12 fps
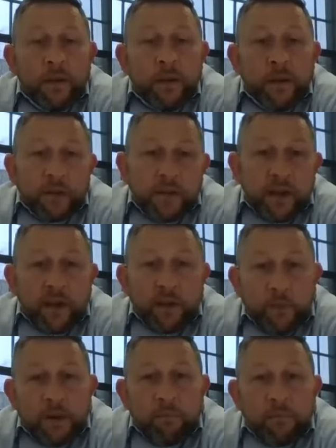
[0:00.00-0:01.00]
particularly
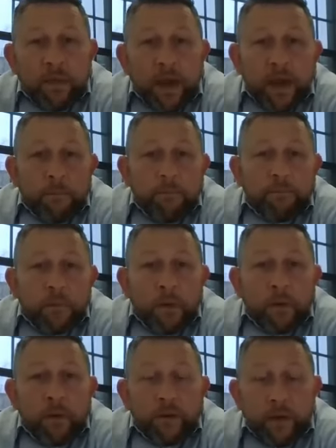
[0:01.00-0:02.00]
when um,
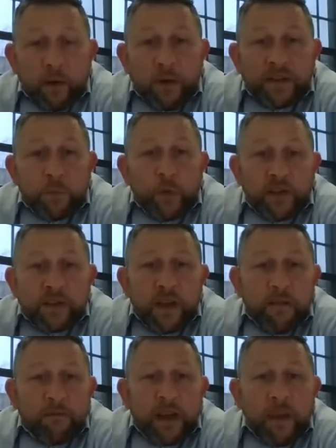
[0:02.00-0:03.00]
the likes of
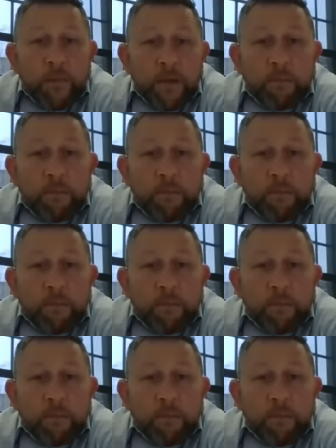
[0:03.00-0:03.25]
WorkSafe came in.